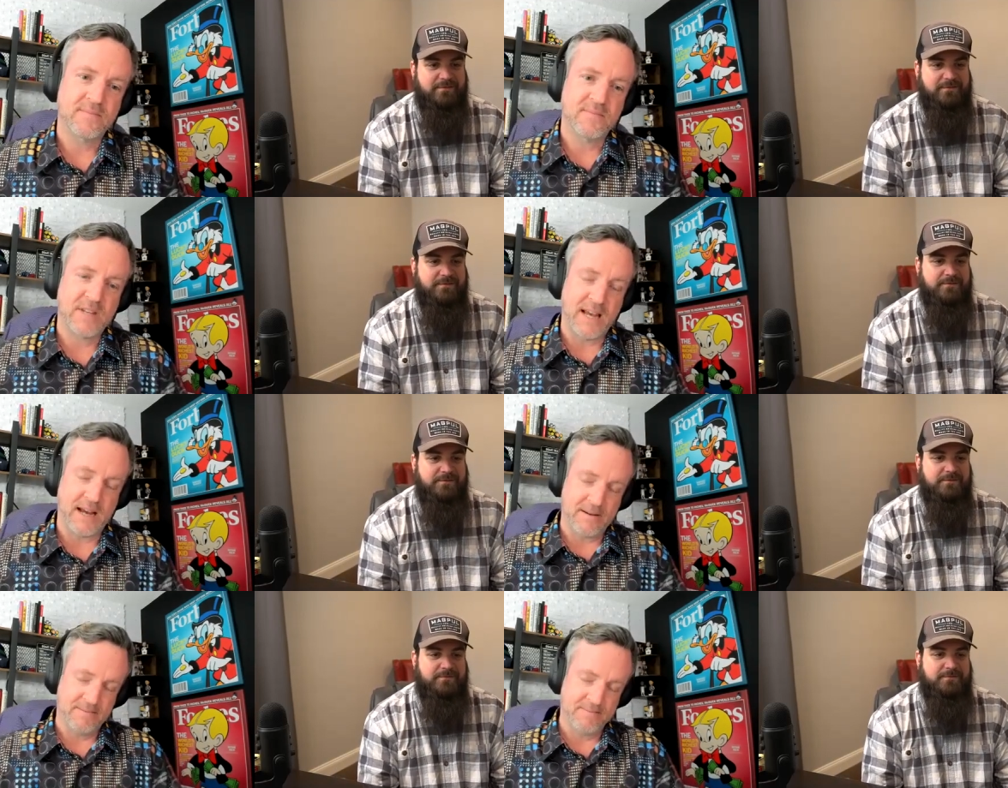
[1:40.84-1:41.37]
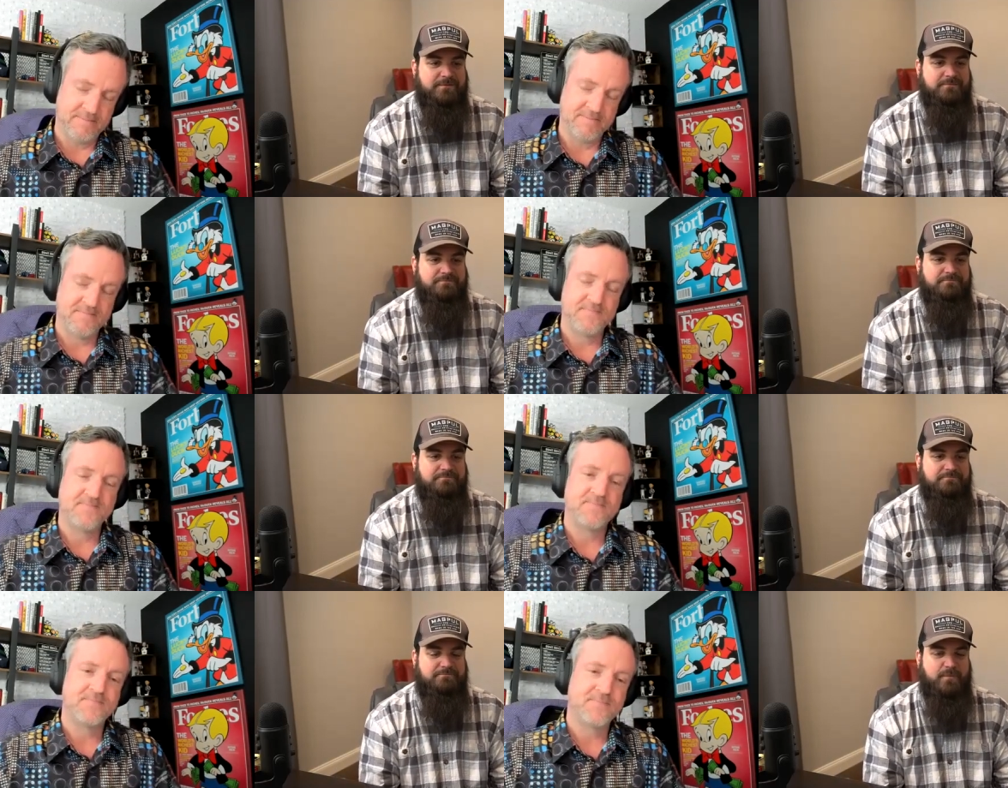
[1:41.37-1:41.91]
Speaker 1: Yeah.
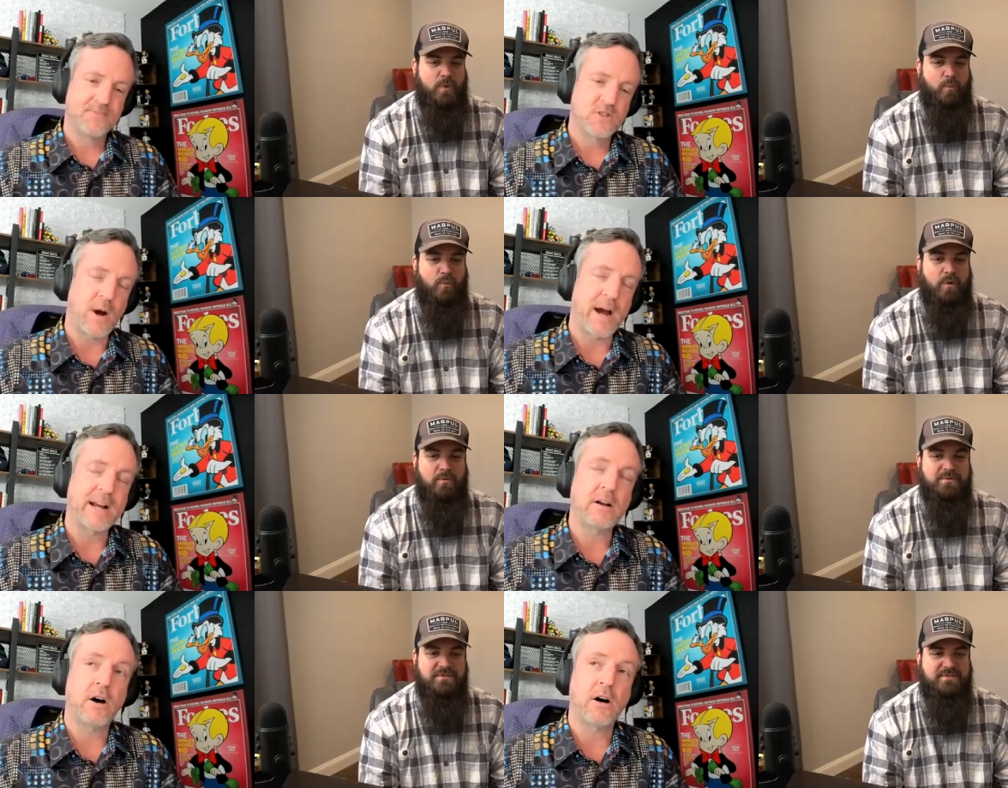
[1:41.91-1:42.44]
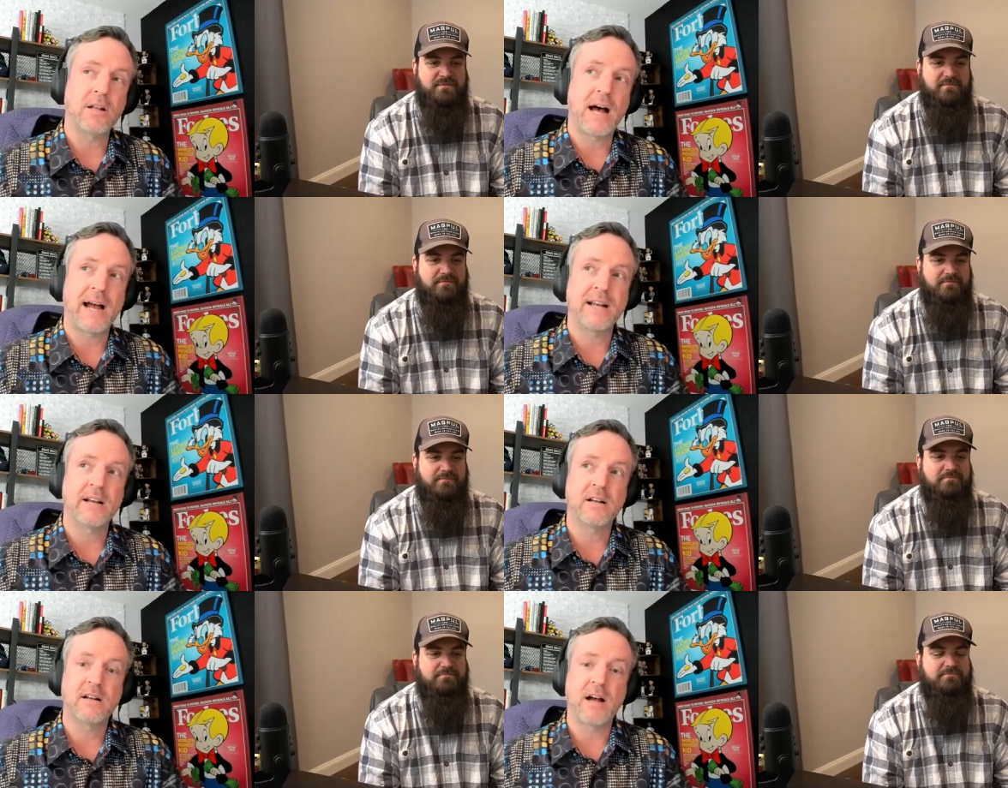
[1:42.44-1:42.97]
So I was, call,
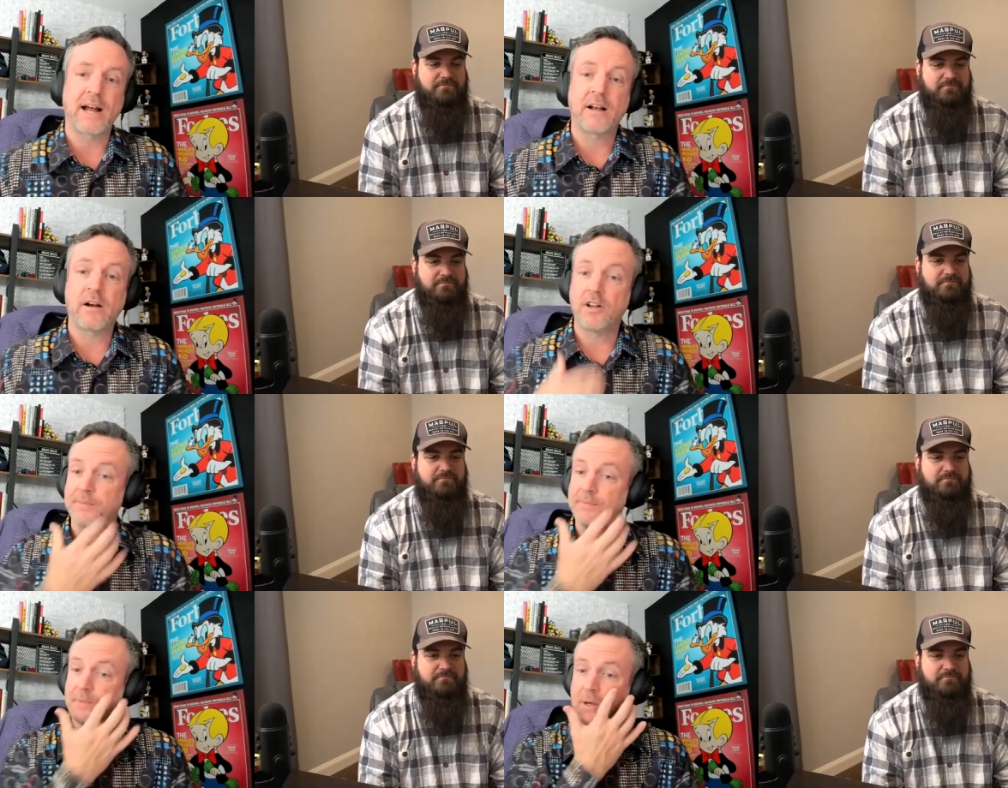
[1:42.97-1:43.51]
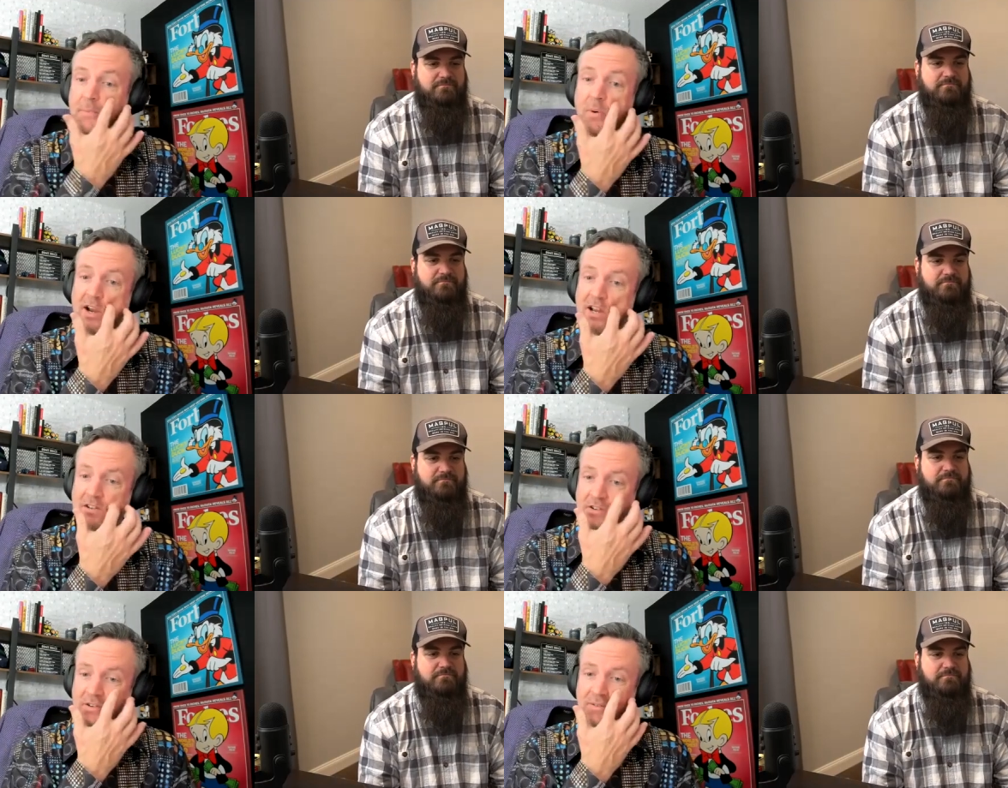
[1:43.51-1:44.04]
I, I called up the
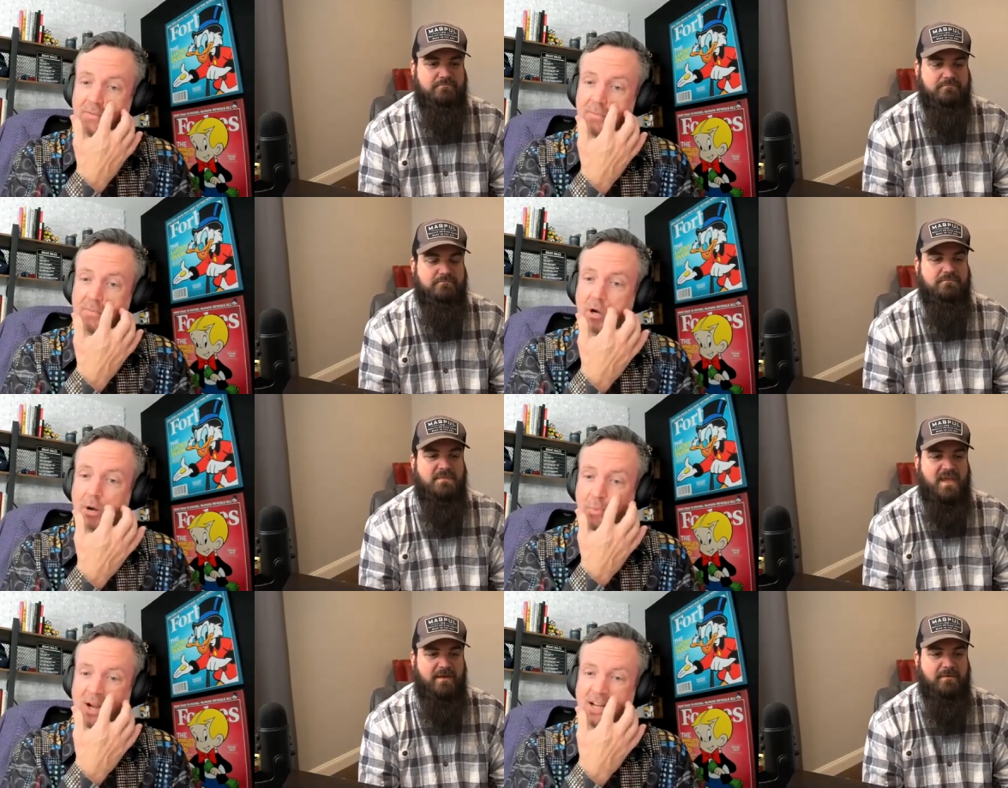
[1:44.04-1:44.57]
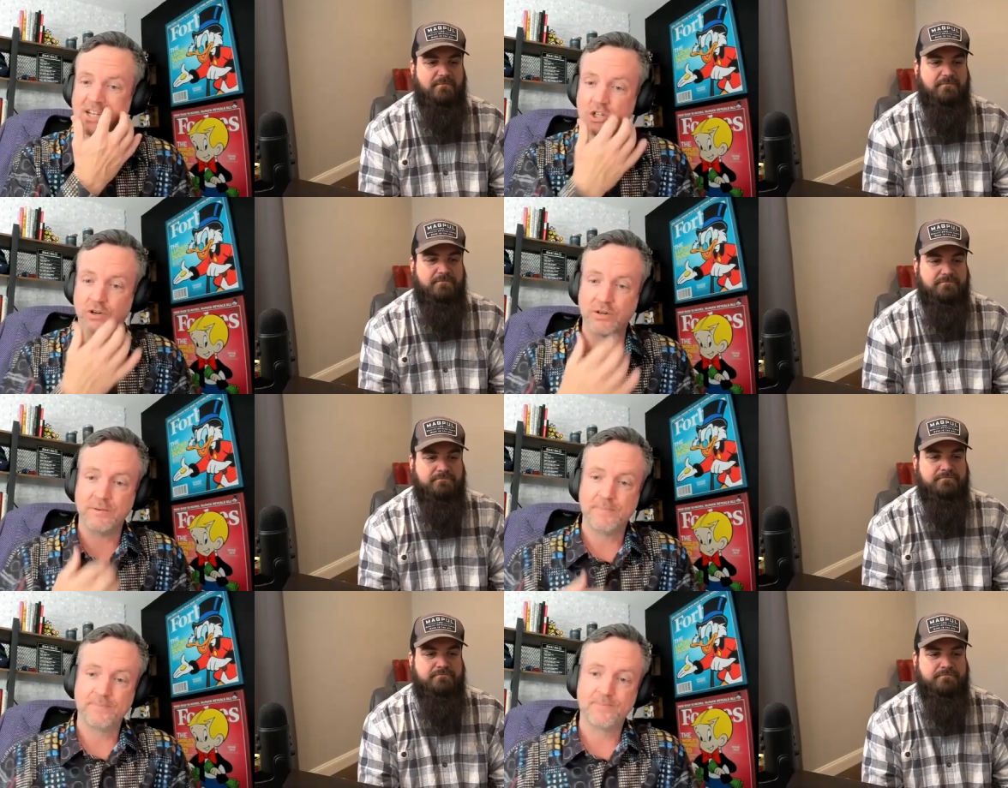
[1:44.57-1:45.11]
appraisal
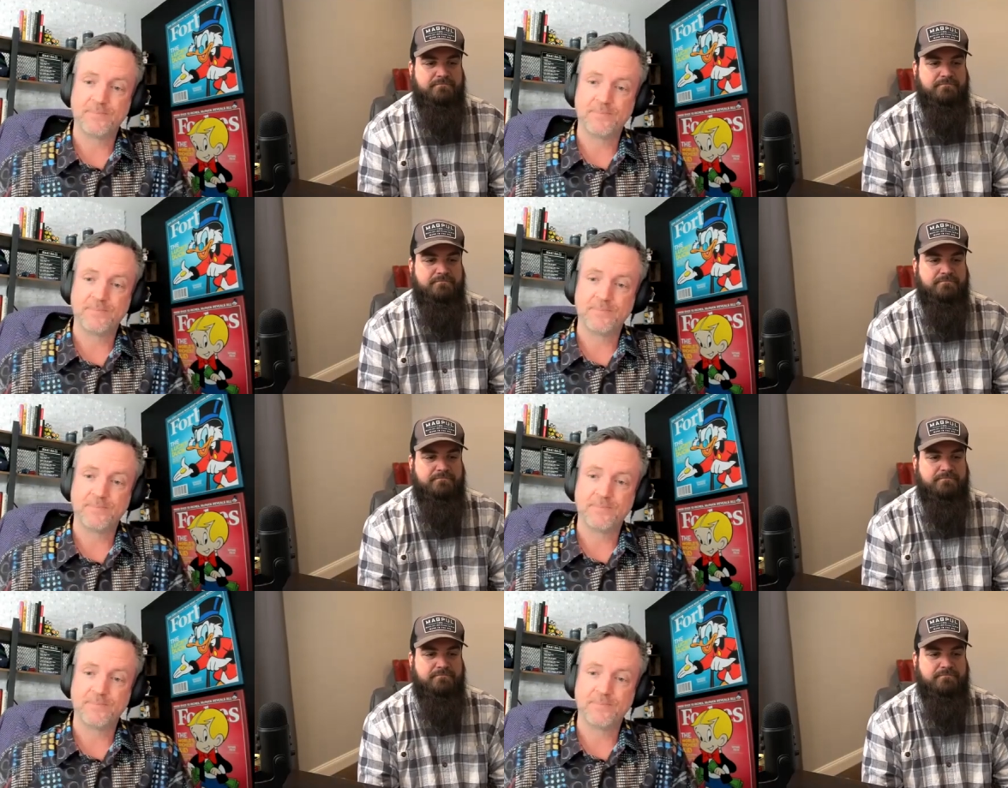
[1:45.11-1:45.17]
appraiser